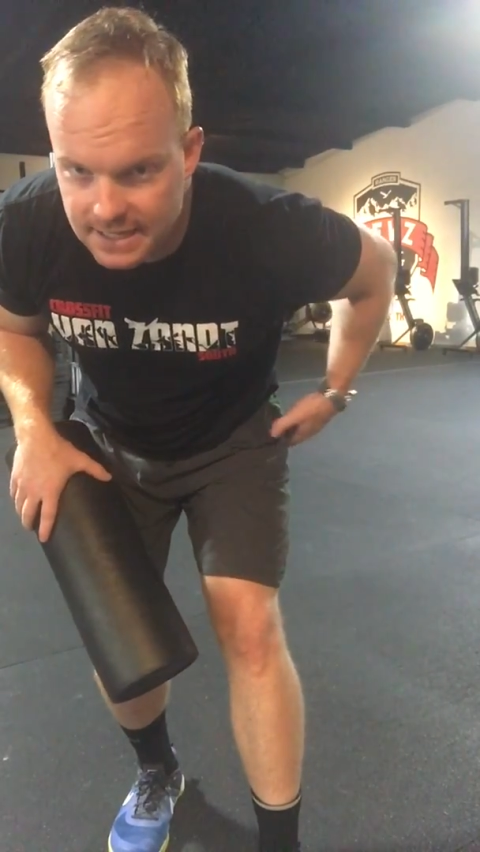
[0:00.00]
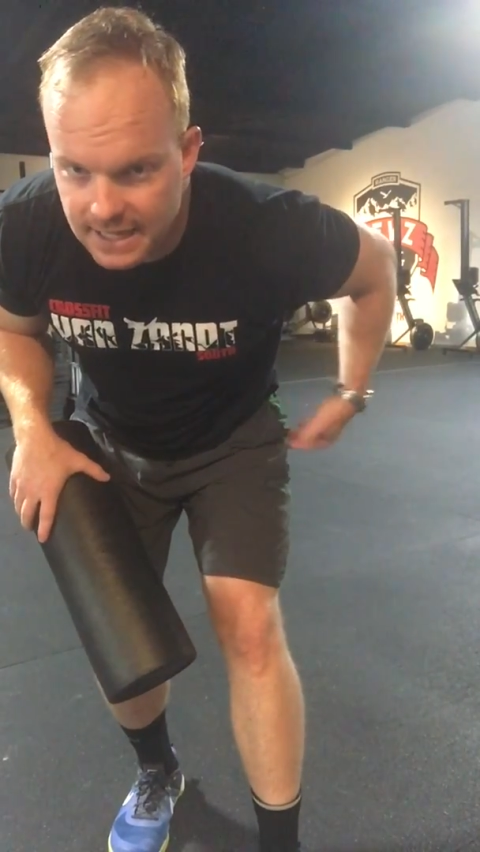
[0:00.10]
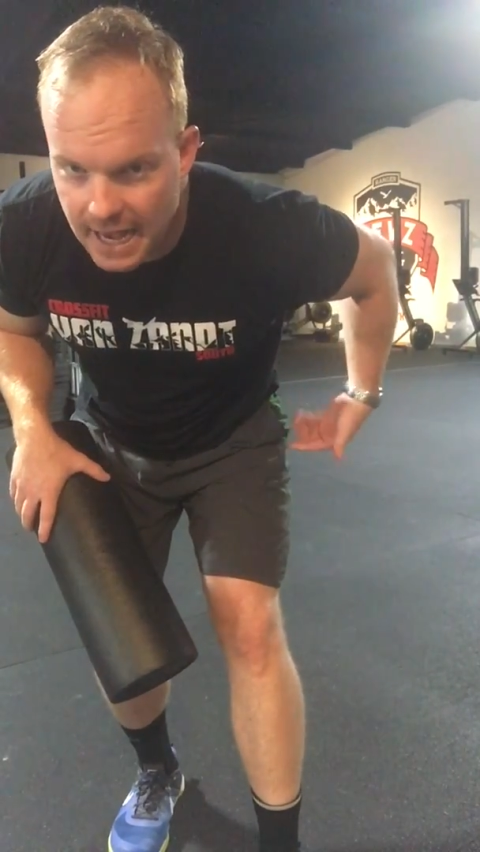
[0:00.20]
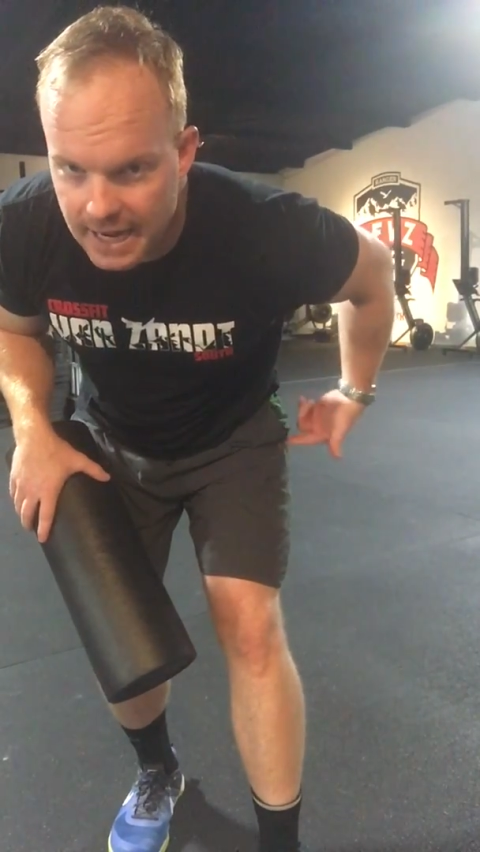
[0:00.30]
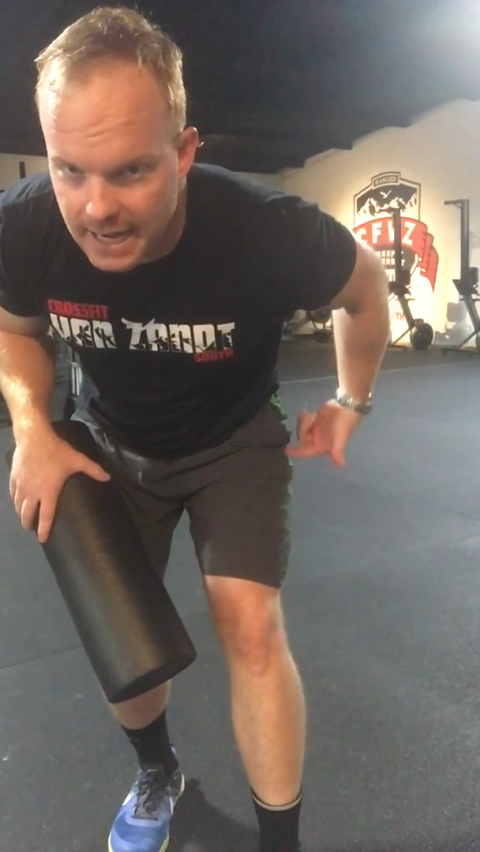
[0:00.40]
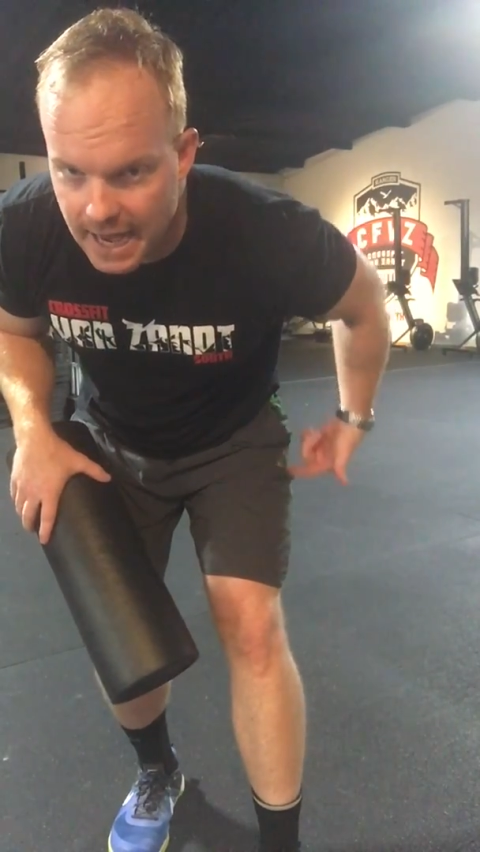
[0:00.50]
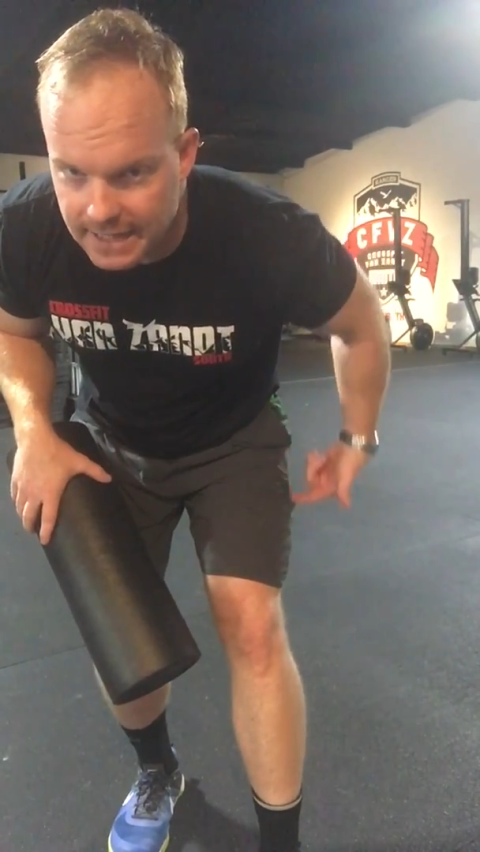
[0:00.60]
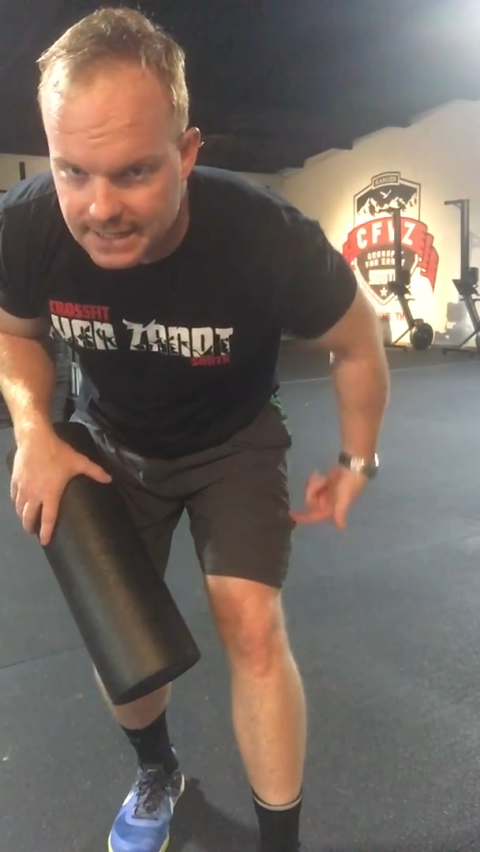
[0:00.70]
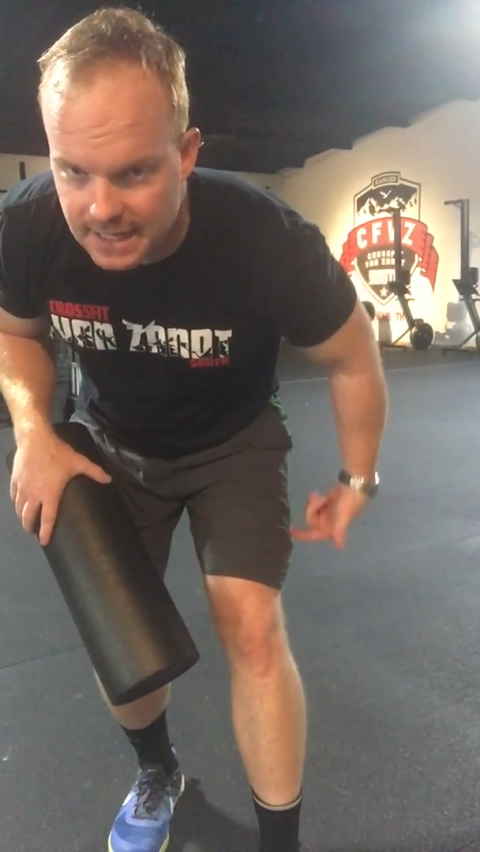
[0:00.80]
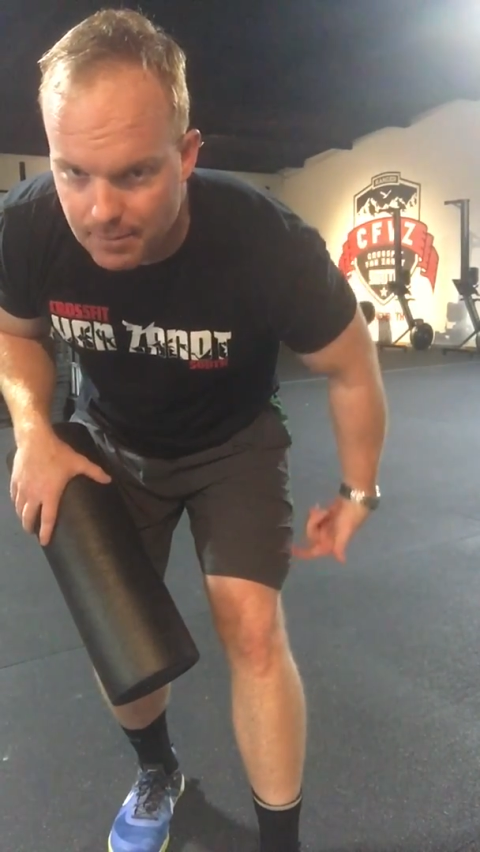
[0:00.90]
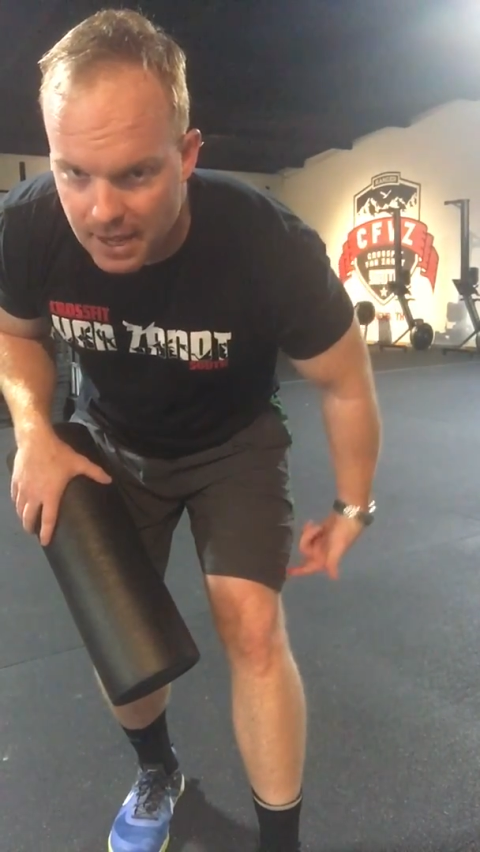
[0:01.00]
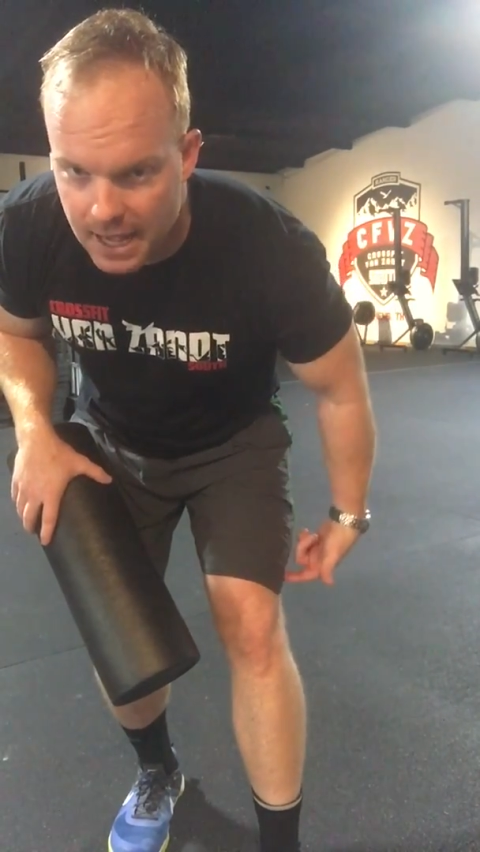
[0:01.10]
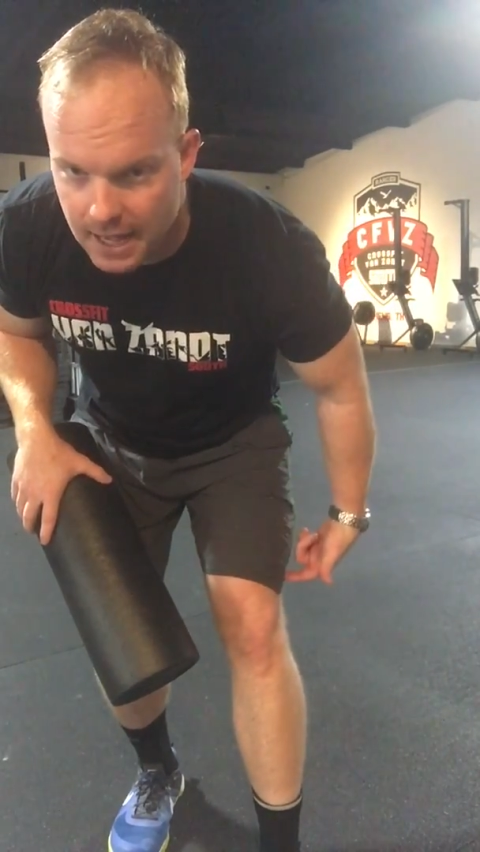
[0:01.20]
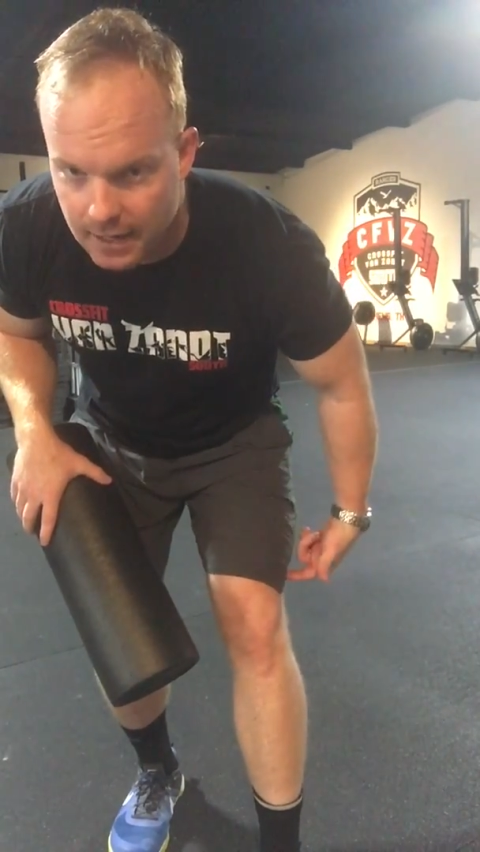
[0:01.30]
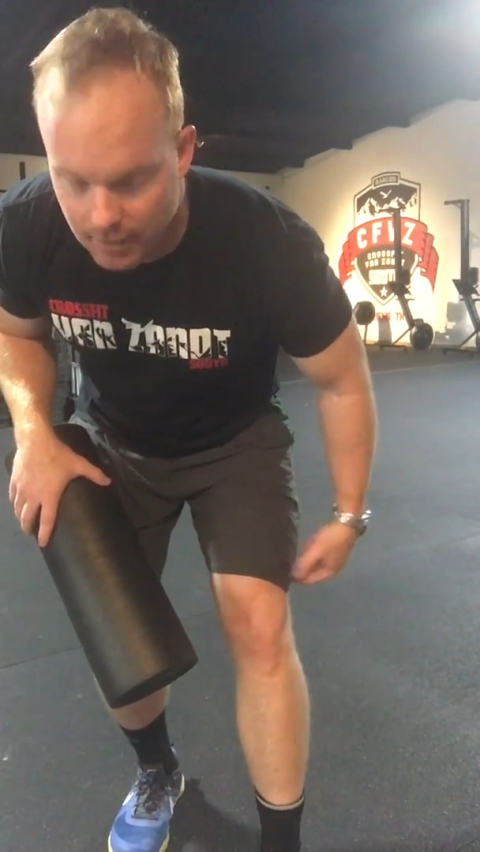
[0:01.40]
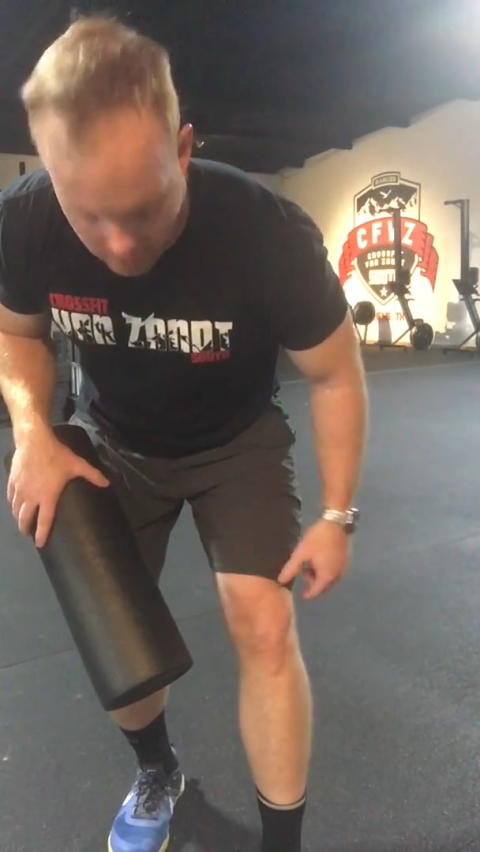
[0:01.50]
tight IT band,